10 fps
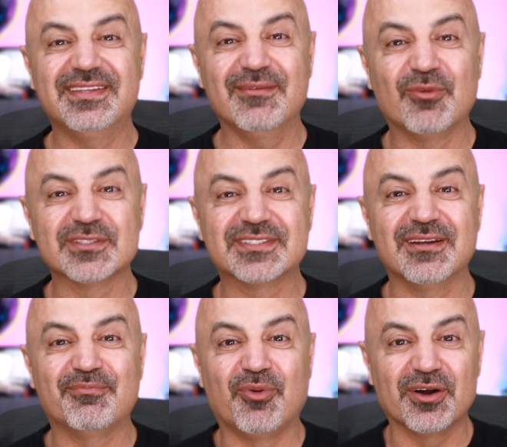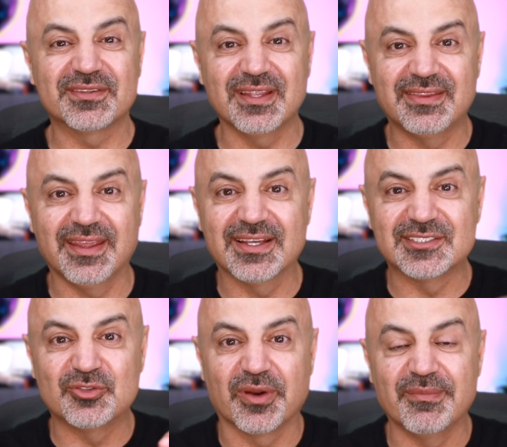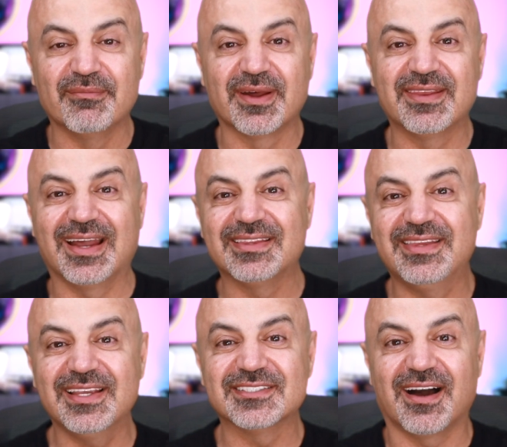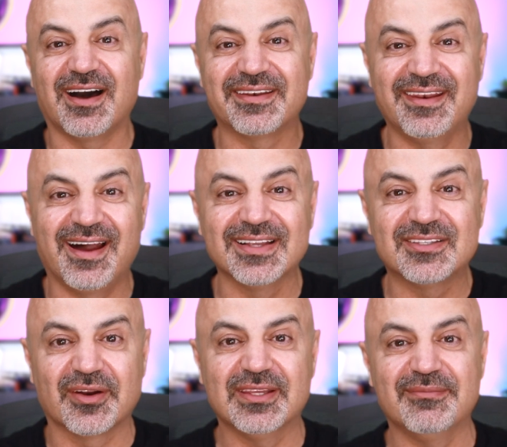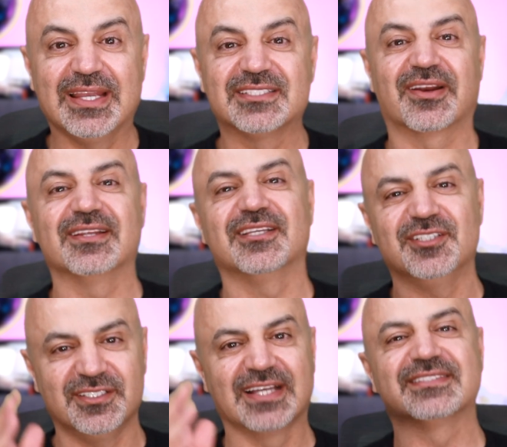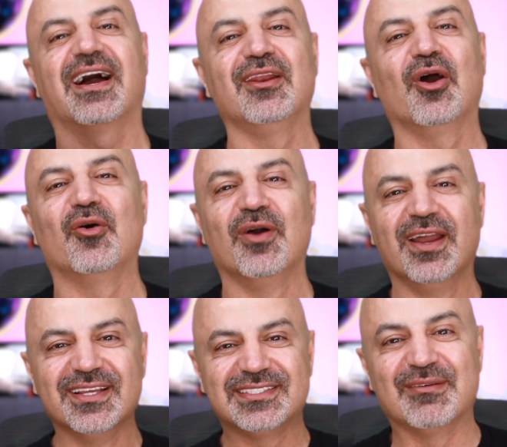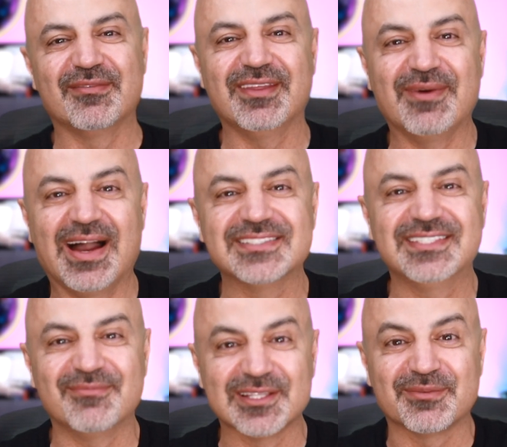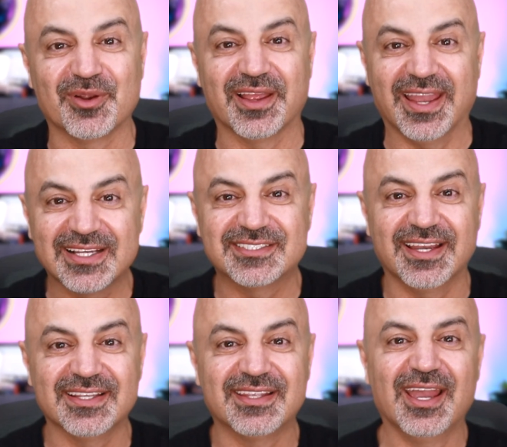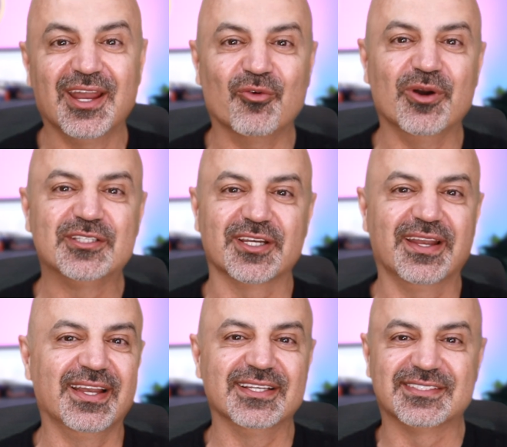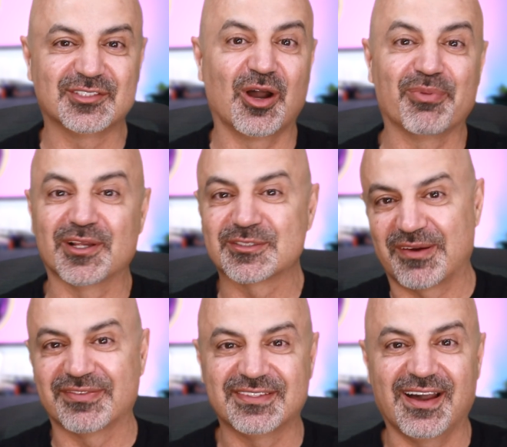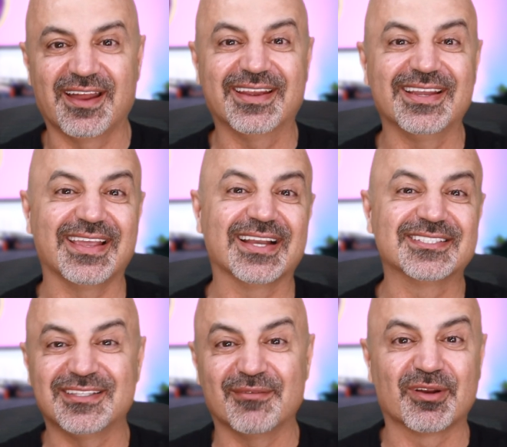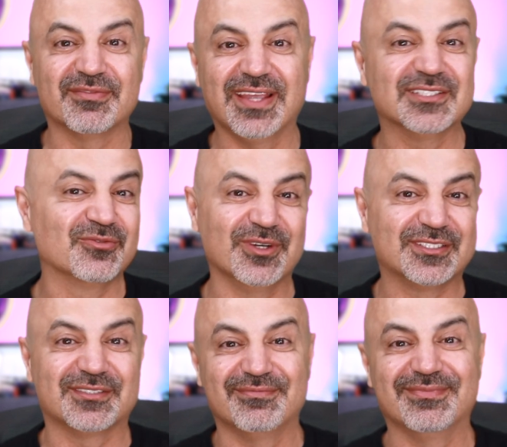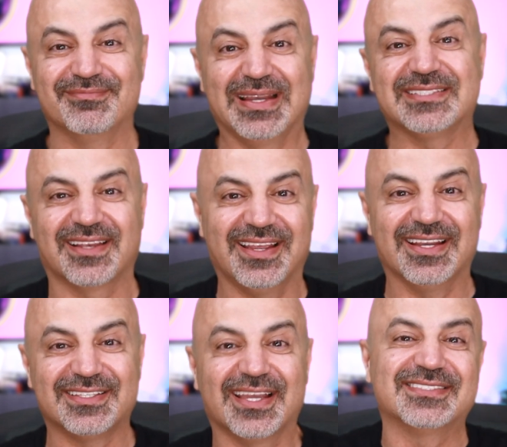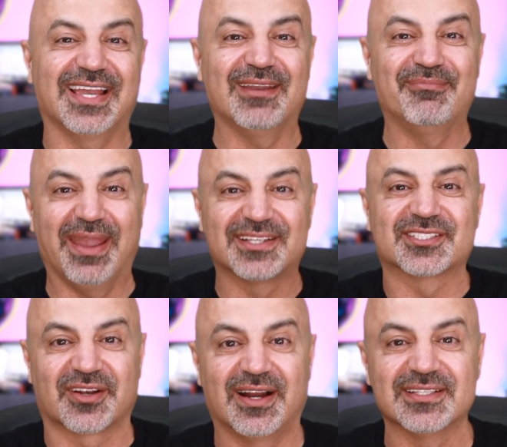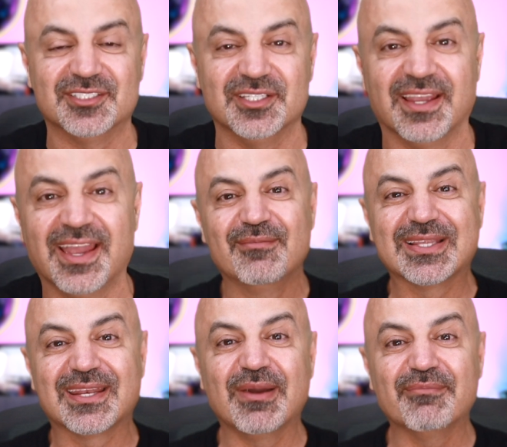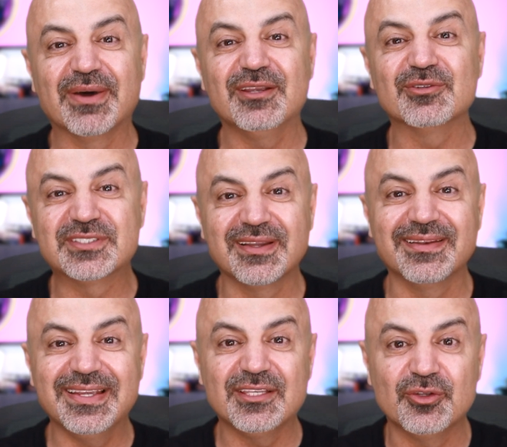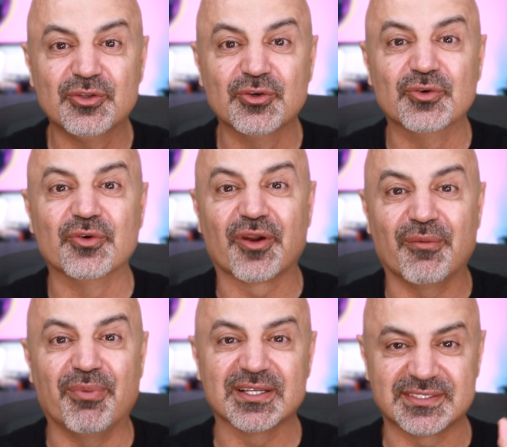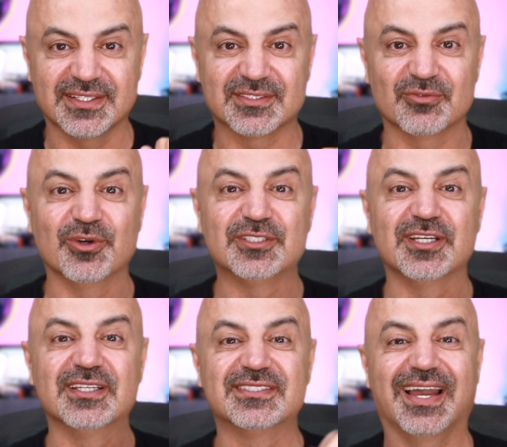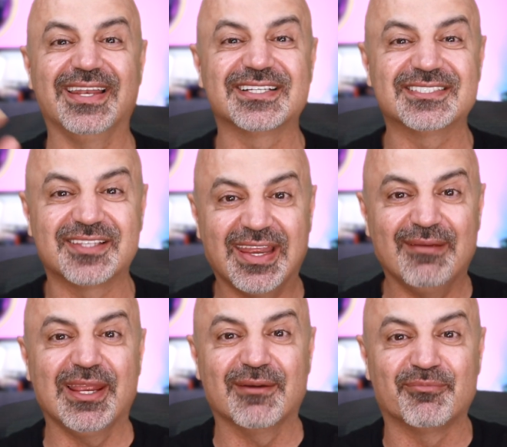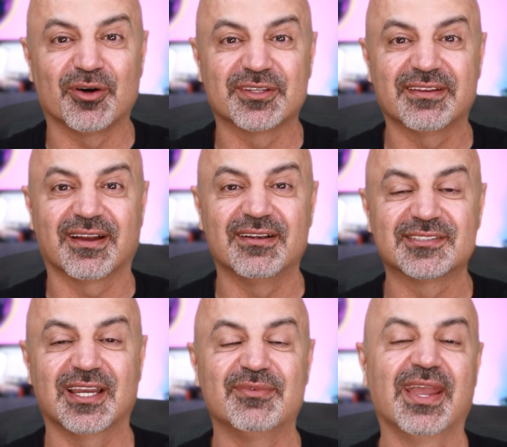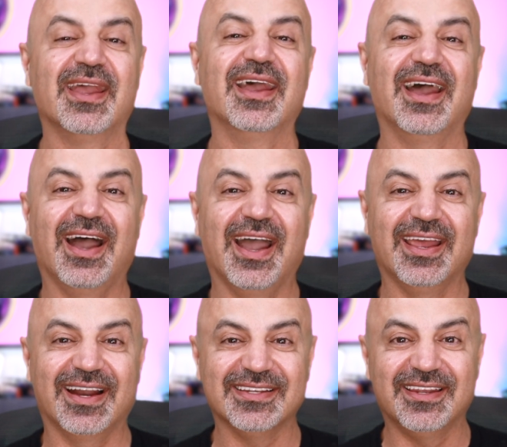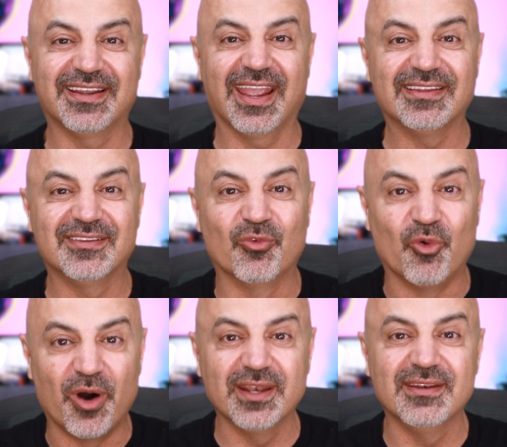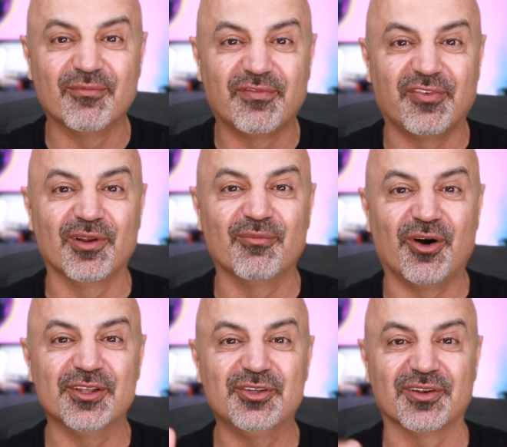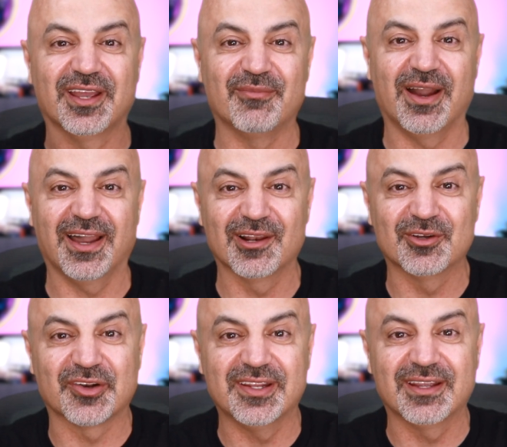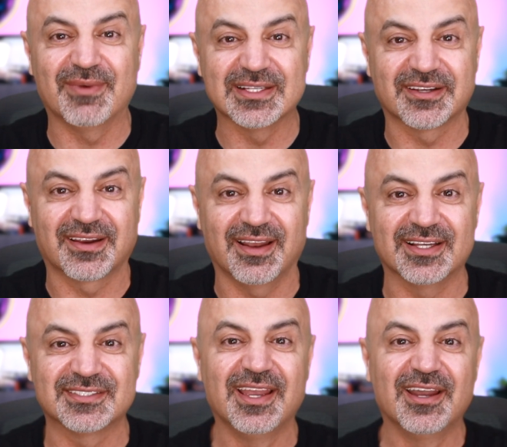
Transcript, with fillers: The most important thing is to remember that these are not ready-made strategies. Yes, I know some of them has the multiple exit, which is stop loss, profit target, exit number of days, which basically it is a baked strategy. But remember, you still need to do robustness, which is an extremely important concept. And I dedicate one full module in my Algo Trading Masterclass